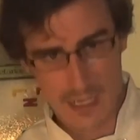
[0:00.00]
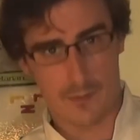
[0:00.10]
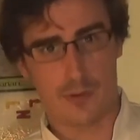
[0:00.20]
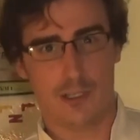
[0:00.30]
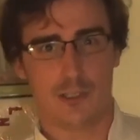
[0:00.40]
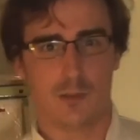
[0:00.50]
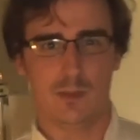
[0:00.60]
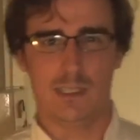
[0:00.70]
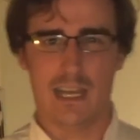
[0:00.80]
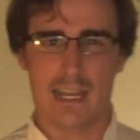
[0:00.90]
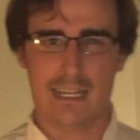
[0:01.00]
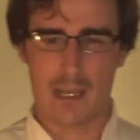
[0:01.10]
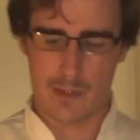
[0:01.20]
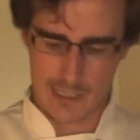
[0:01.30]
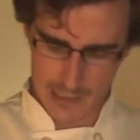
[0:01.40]
and I'm pretty sure I'm dying
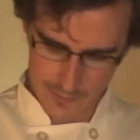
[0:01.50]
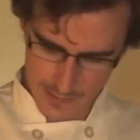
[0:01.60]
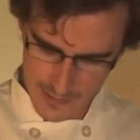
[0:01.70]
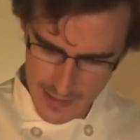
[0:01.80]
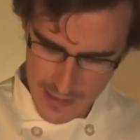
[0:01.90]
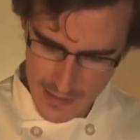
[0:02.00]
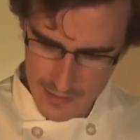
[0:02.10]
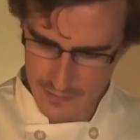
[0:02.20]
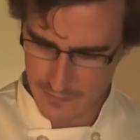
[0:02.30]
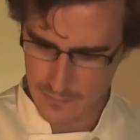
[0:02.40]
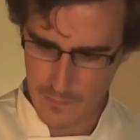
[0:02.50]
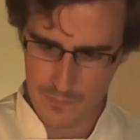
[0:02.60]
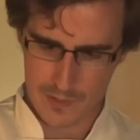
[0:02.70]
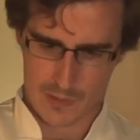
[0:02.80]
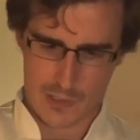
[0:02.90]
now because of it.
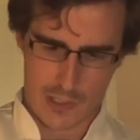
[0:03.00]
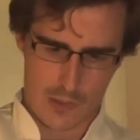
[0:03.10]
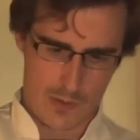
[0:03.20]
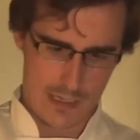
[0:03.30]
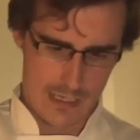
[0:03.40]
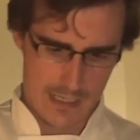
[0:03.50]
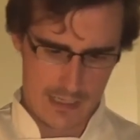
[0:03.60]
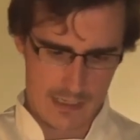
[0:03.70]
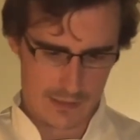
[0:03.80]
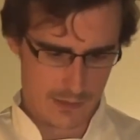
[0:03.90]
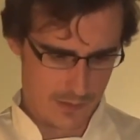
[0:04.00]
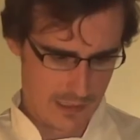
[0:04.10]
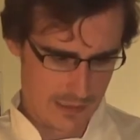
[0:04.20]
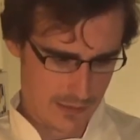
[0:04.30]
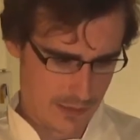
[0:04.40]
So let's go
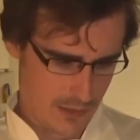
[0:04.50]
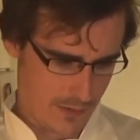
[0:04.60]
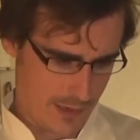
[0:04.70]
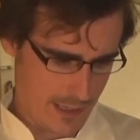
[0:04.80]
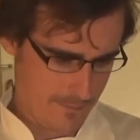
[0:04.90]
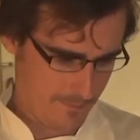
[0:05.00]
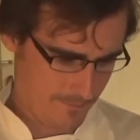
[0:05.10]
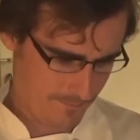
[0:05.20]
and get this going here.